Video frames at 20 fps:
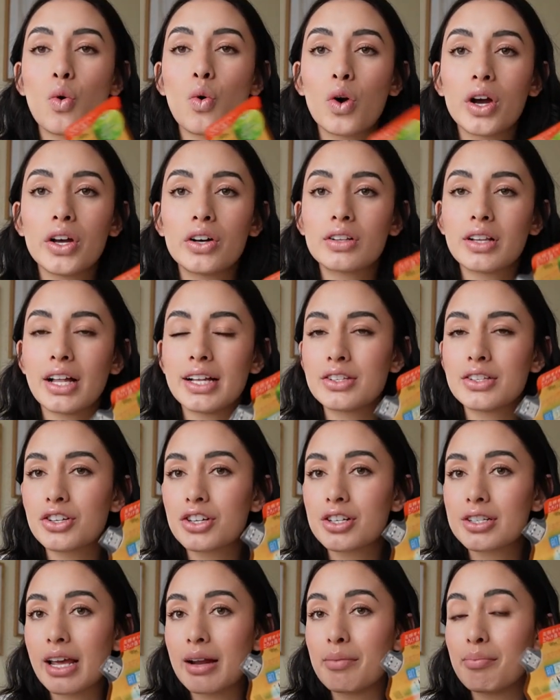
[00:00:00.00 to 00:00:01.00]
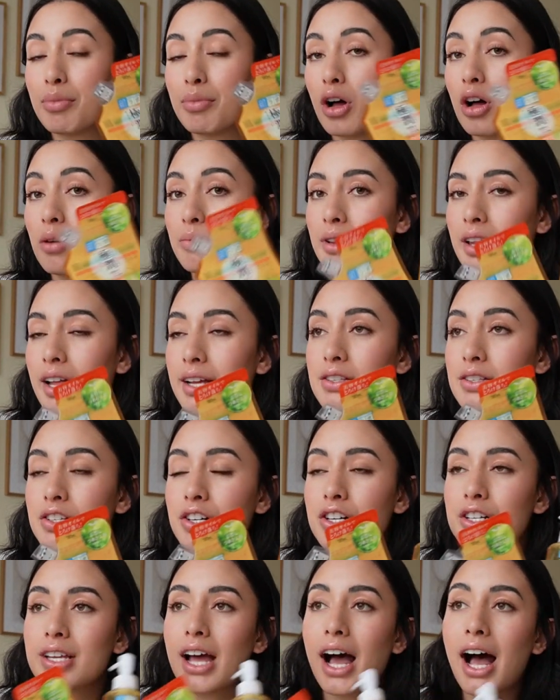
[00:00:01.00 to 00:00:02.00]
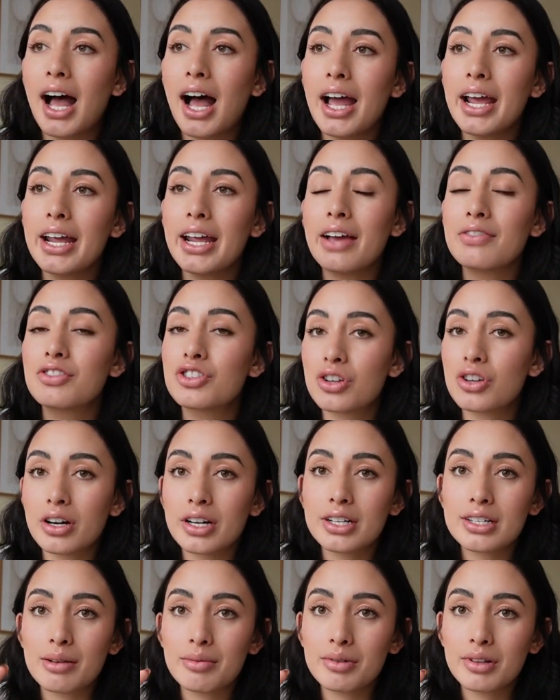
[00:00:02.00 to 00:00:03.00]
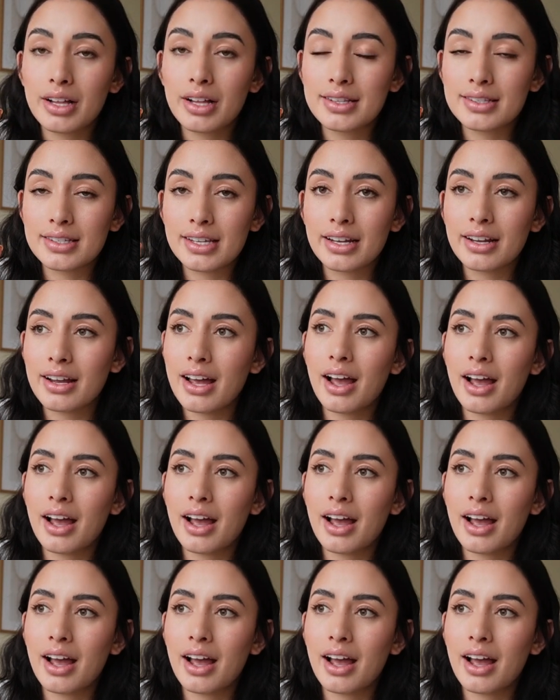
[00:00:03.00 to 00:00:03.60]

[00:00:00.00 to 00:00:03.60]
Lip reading: oil cleansers and balm cleansers. I have started double cleansing.